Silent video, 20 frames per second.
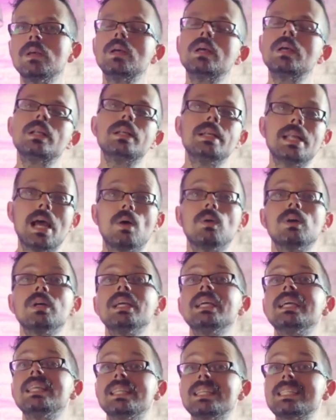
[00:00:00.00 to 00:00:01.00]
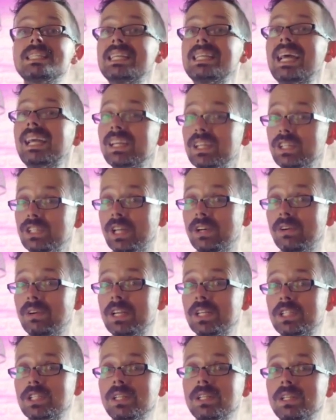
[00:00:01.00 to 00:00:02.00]
Now, in the second
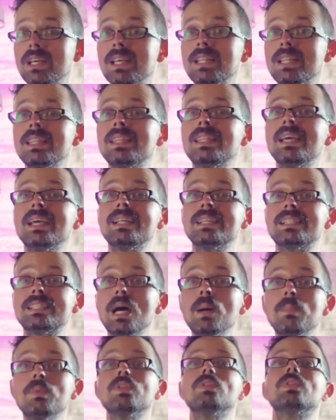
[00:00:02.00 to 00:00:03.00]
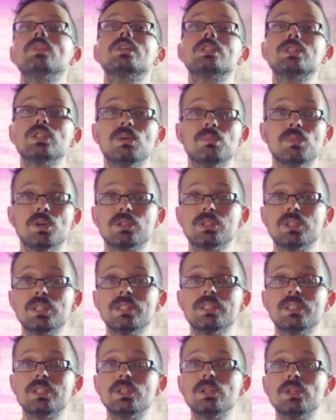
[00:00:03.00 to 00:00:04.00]
generation, they doubled the slow
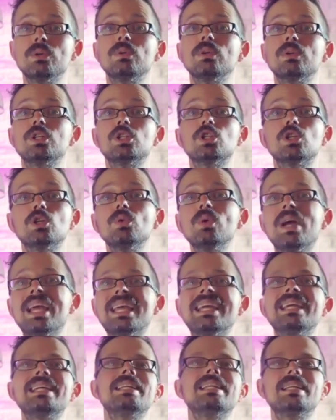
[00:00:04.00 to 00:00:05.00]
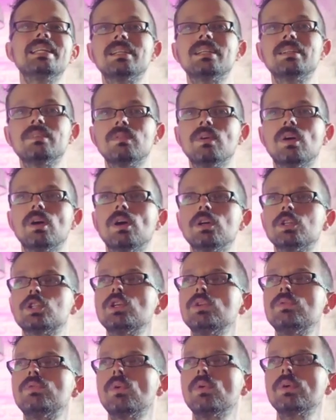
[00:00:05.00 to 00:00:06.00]
motion to 280 or
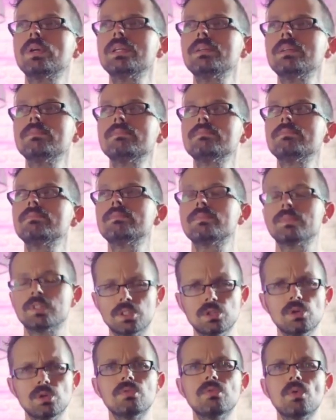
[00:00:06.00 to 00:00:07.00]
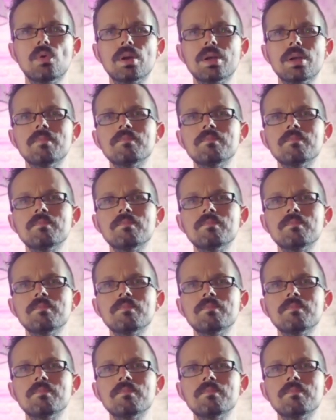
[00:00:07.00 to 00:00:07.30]
240.